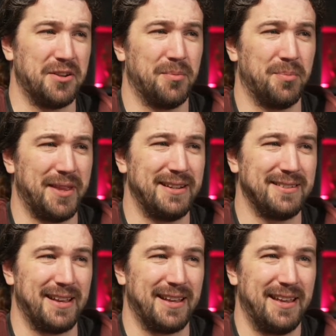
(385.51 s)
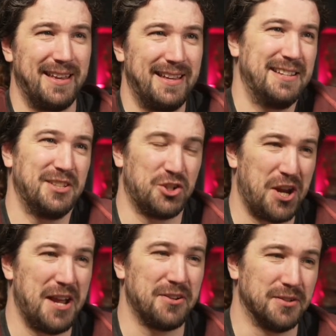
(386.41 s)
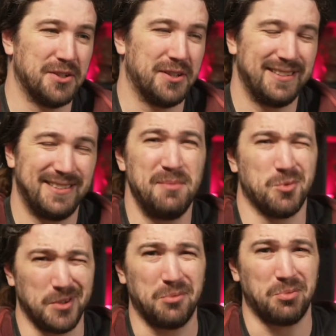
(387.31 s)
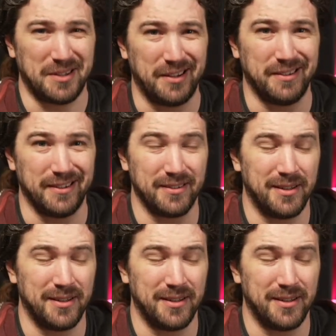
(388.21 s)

but then it's like it is a channel, so that seems really redundant.